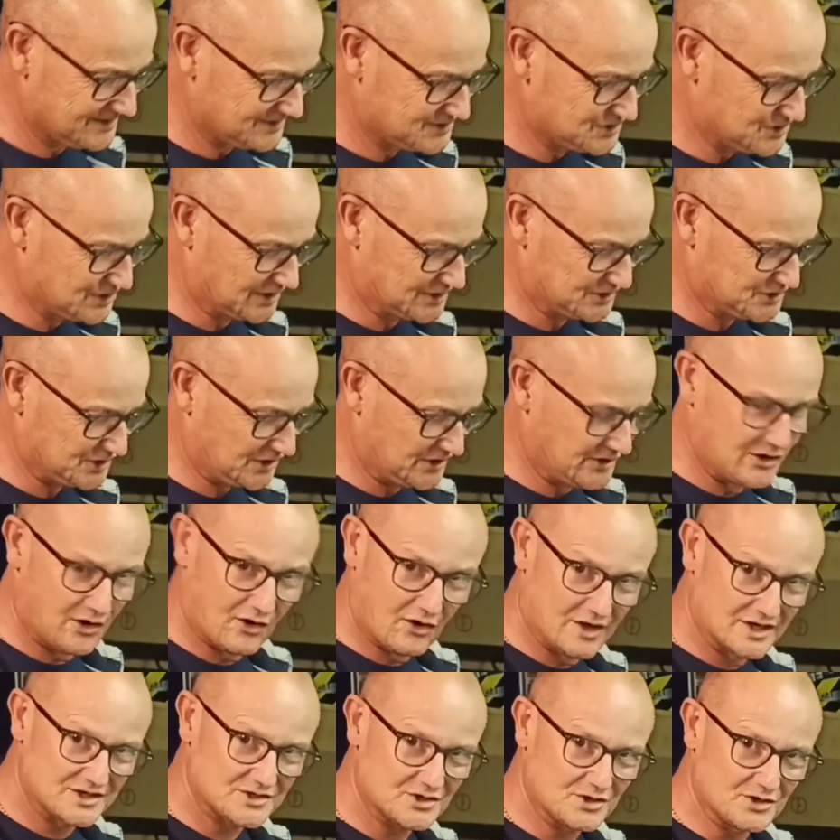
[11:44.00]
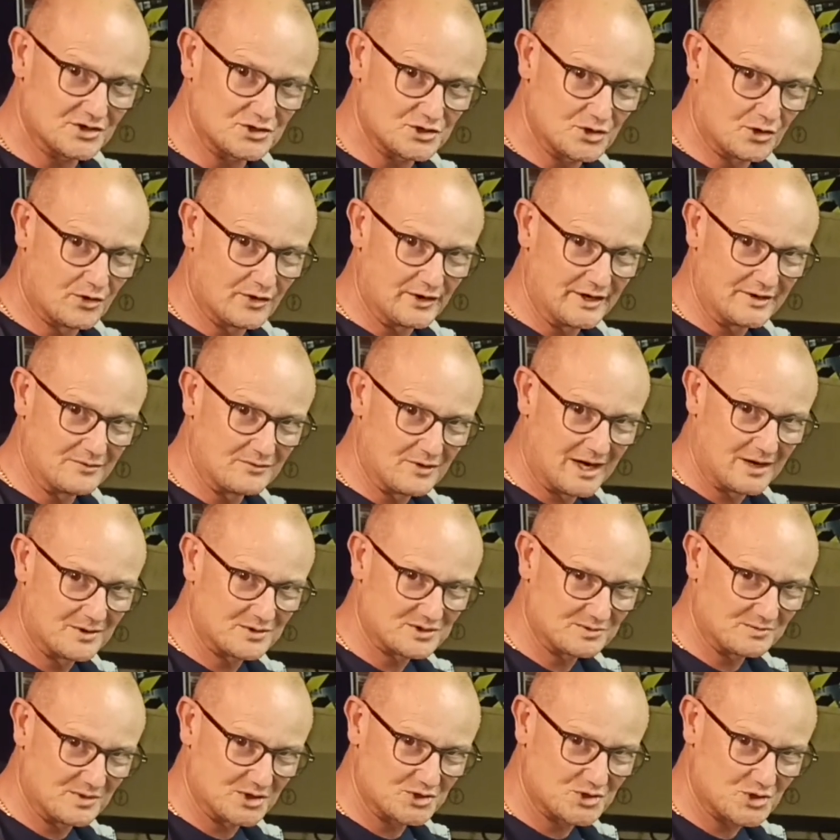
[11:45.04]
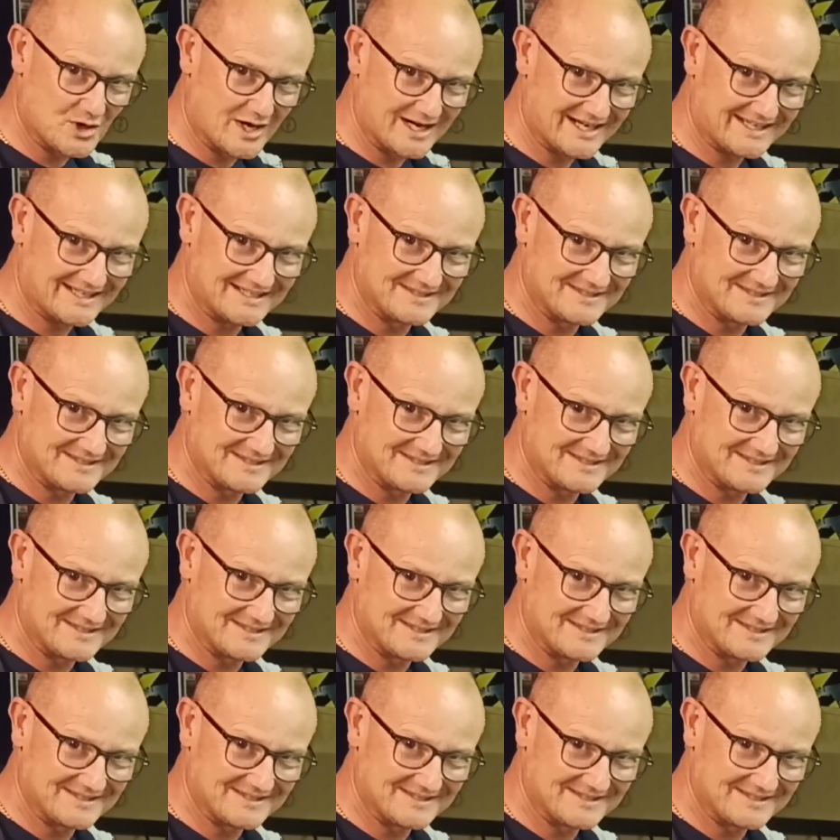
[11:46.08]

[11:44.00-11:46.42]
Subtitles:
such nice shiny rails on my track.